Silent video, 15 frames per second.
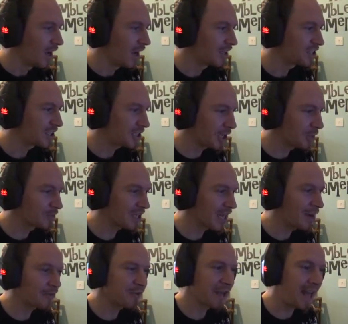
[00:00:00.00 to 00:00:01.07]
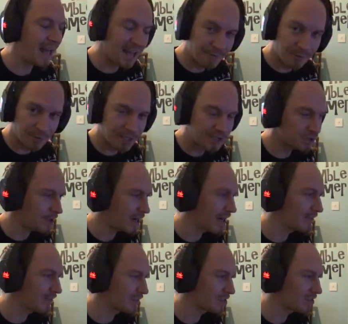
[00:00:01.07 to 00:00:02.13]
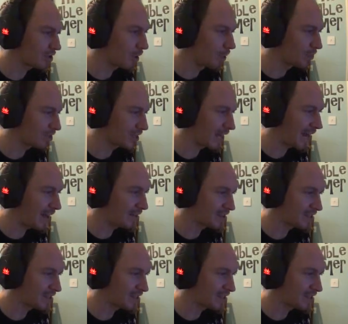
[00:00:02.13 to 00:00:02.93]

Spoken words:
and she comes out for every train that stops at the